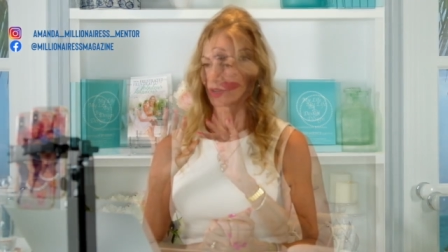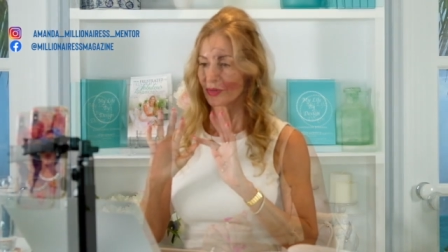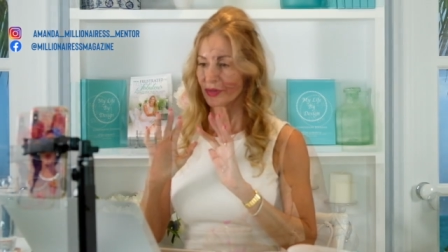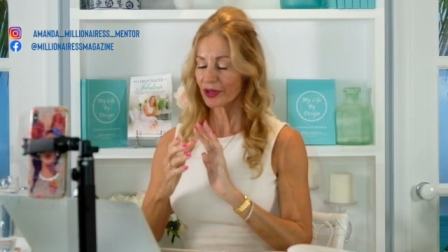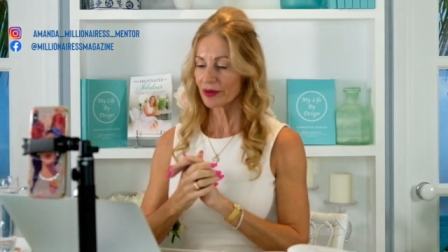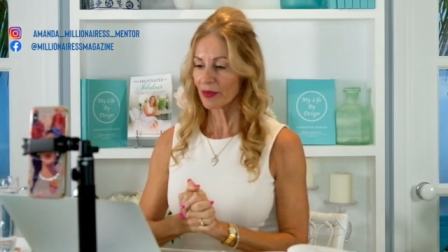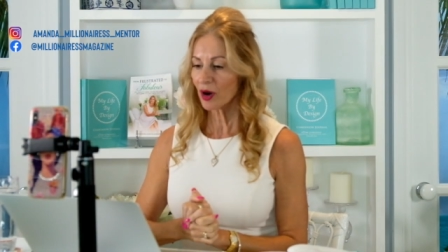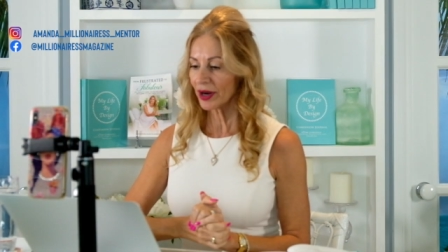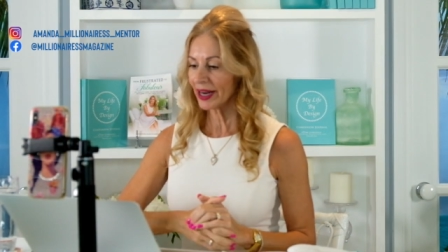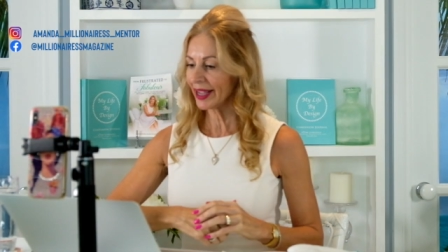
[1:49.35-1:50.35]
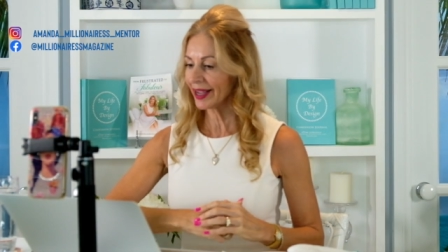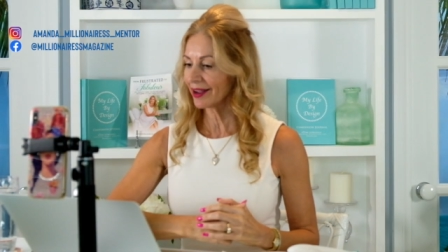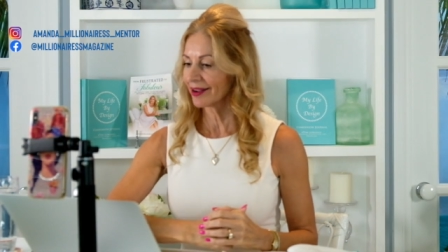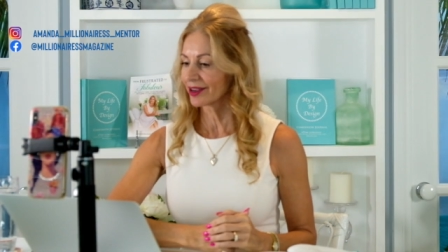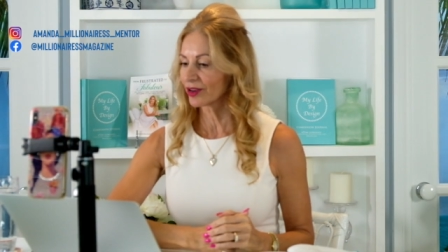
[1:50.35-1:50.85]
Good
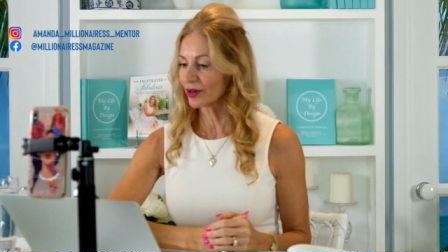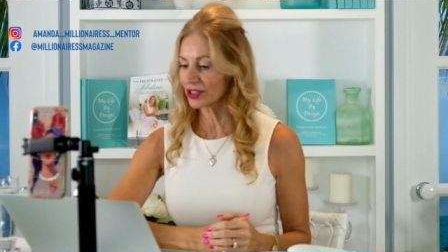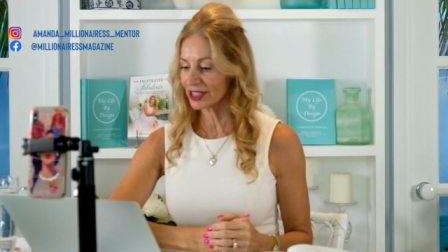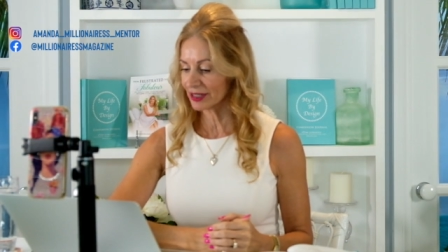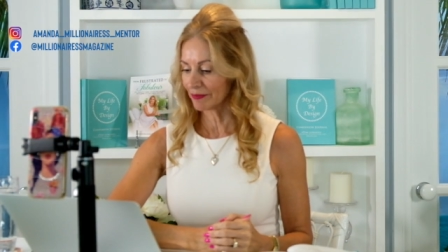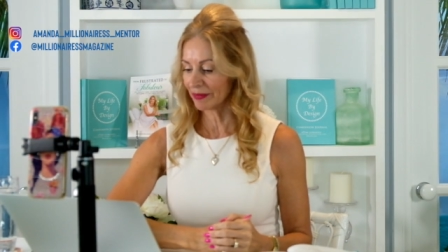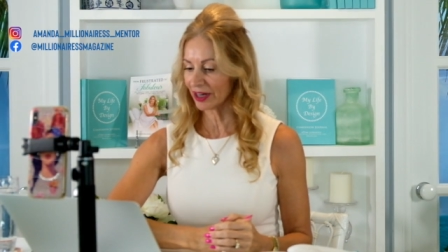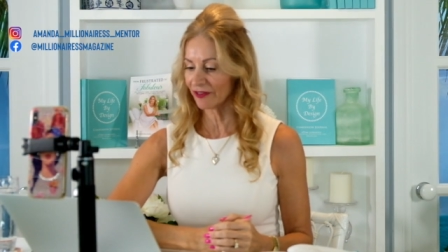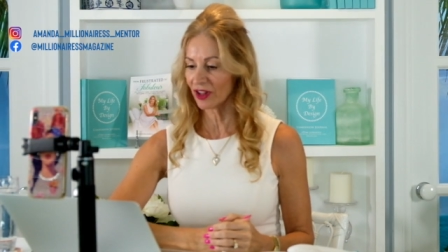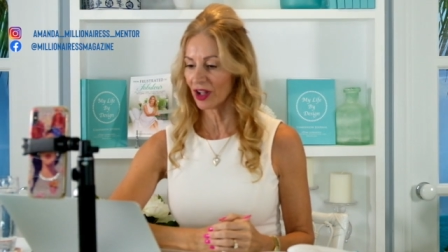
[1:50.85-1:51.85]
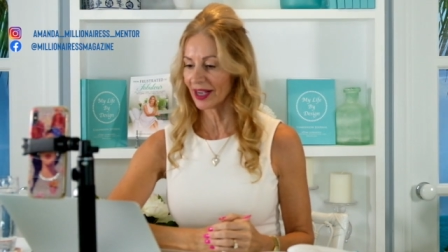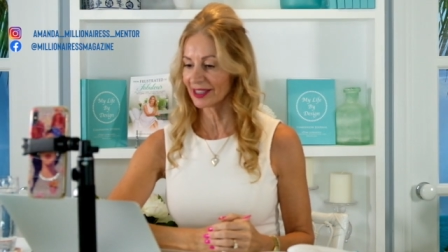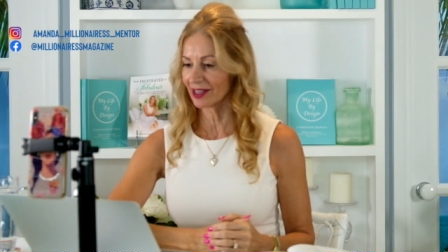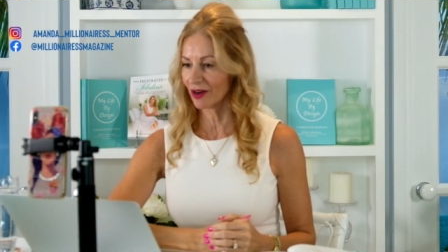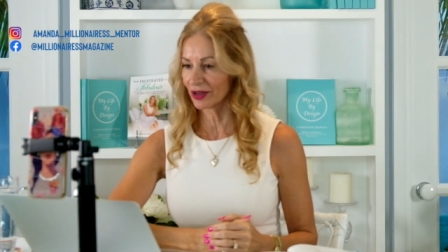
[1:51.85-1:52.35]
morning, gorgeous
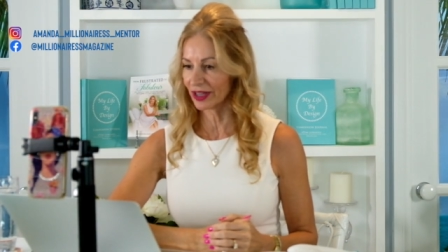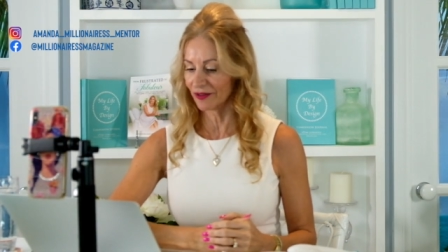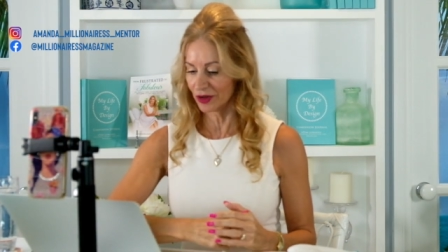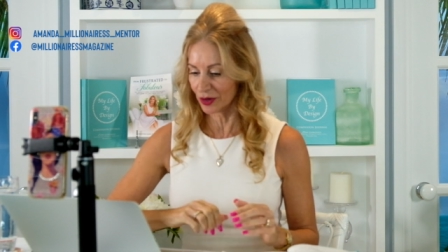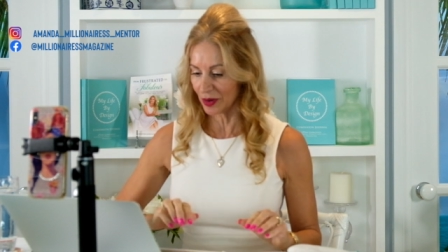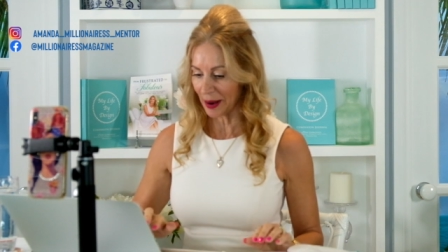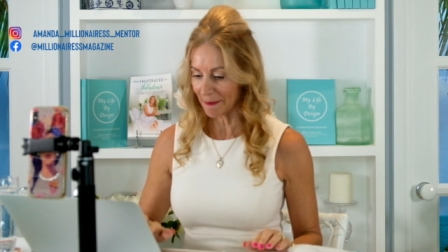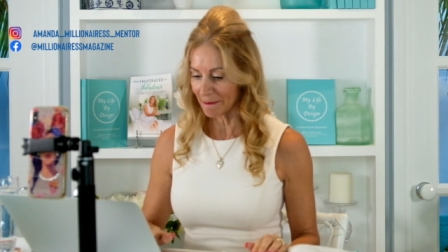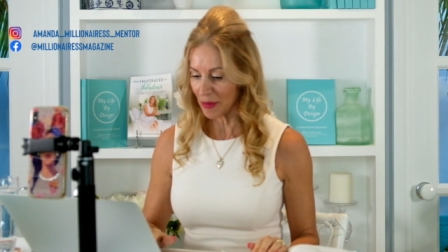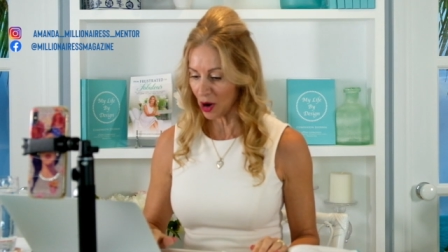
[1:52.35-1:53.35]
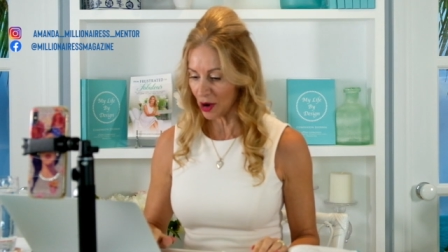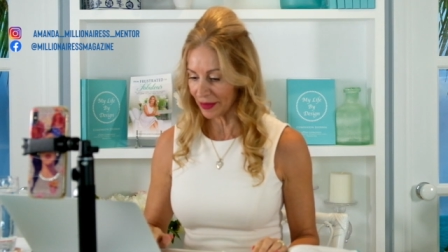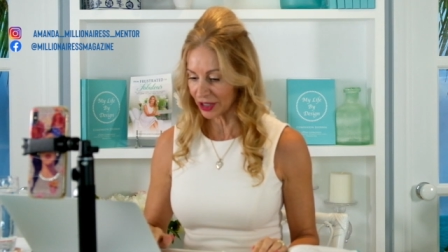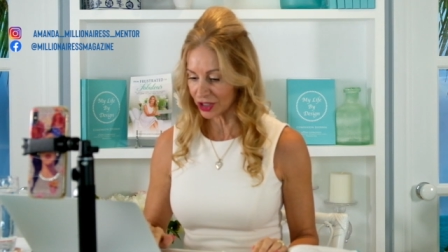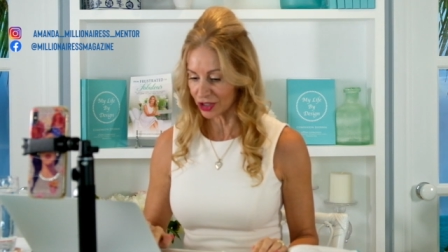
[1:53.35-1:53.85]
butterflies. I'll give you a
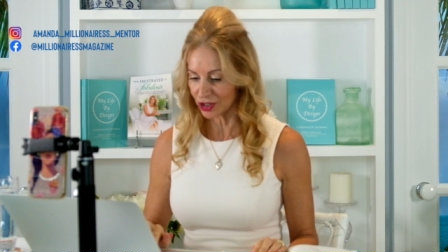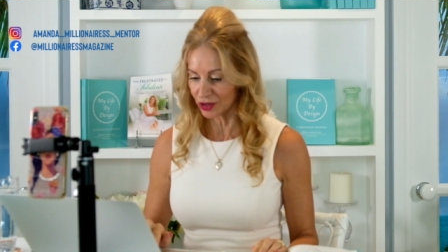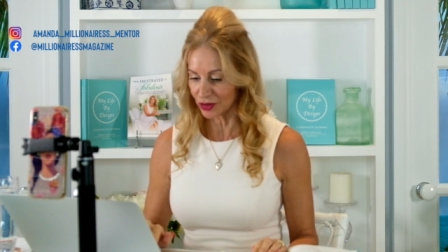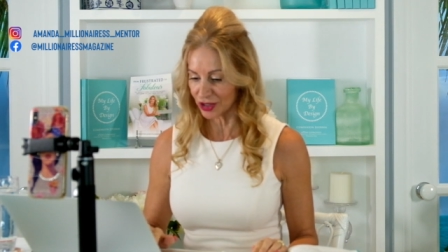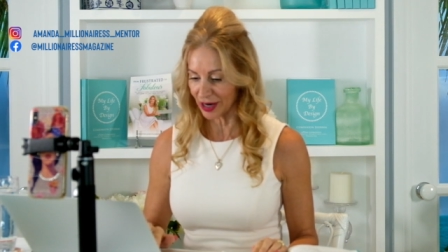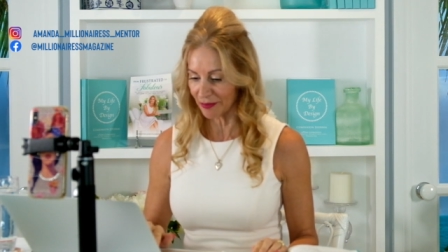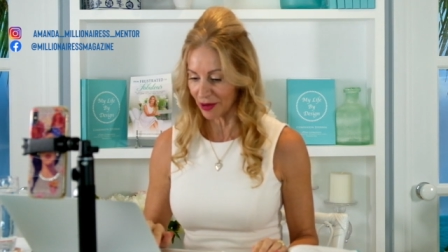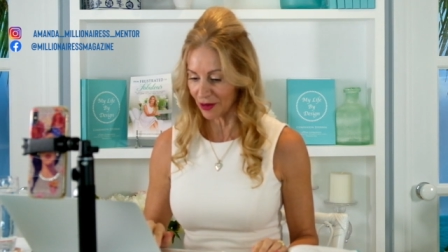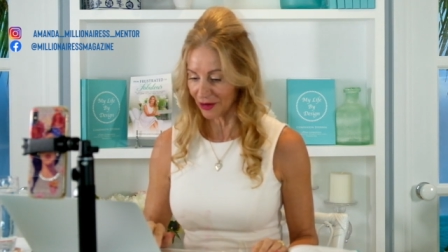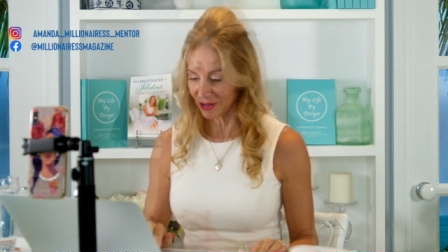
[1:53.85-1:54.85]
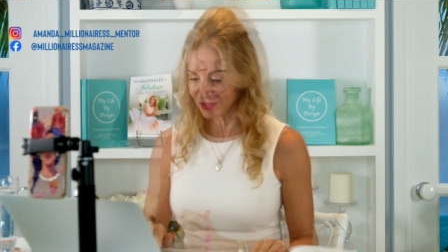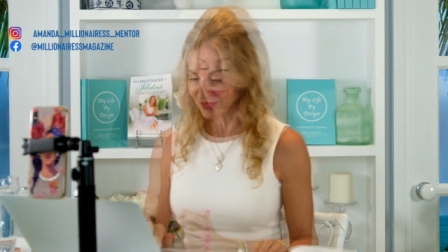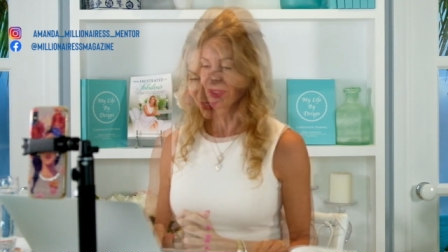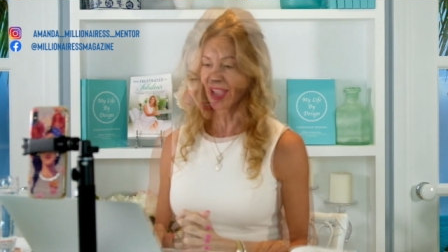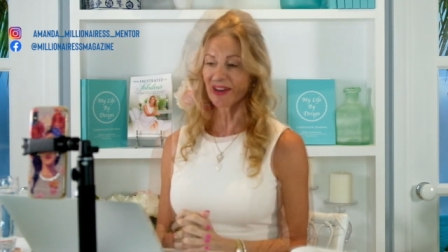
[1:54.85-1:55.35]
moment moment to jump on.
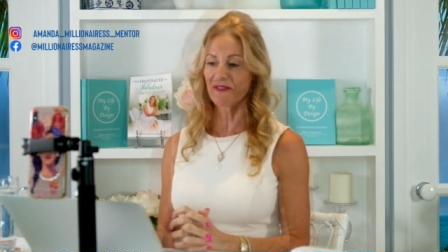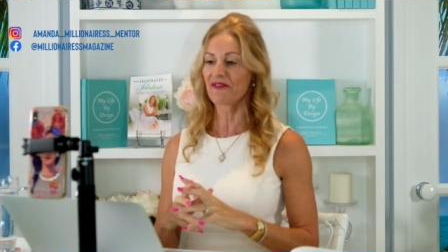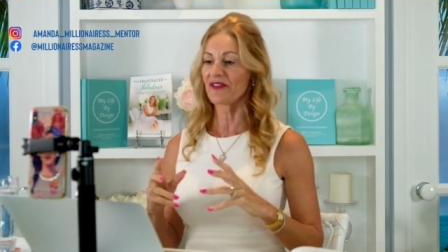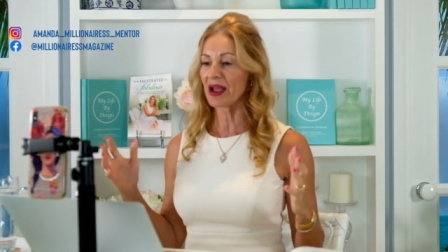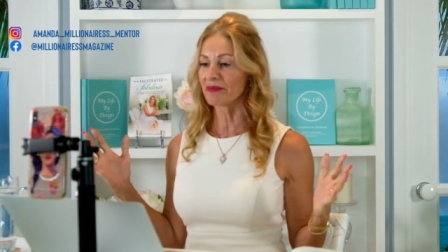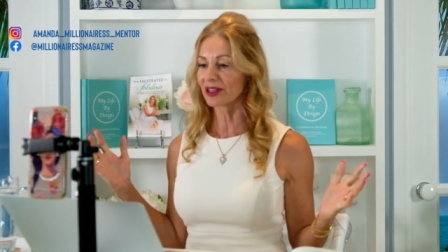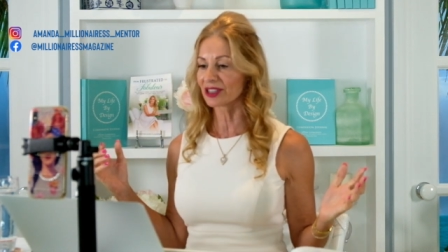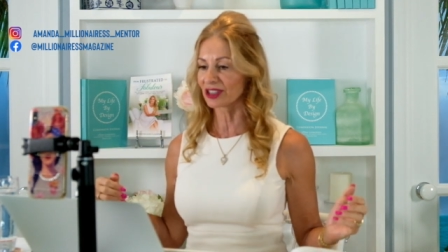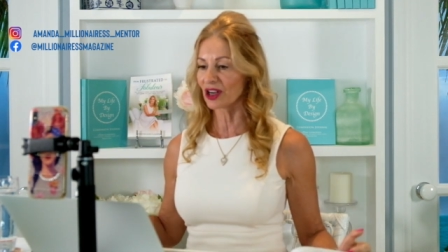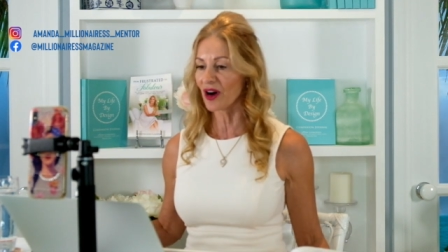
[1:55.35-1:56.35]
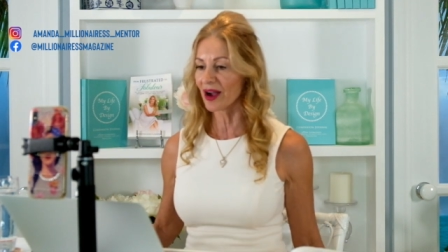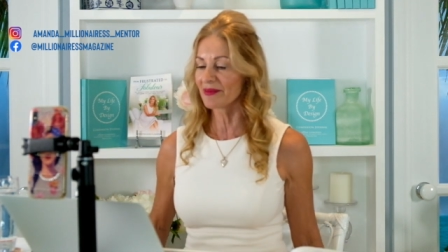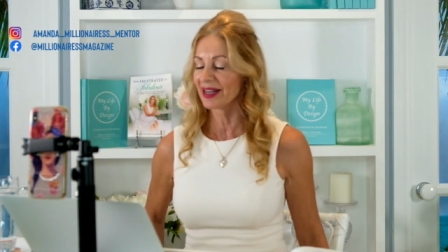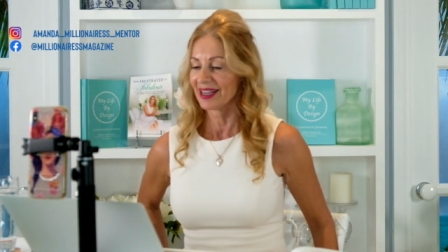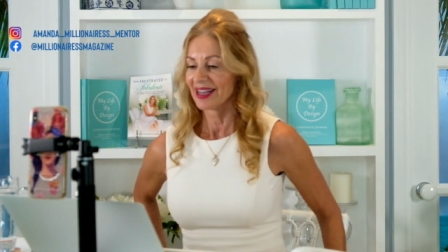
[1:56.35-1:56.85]
I had a fabulous time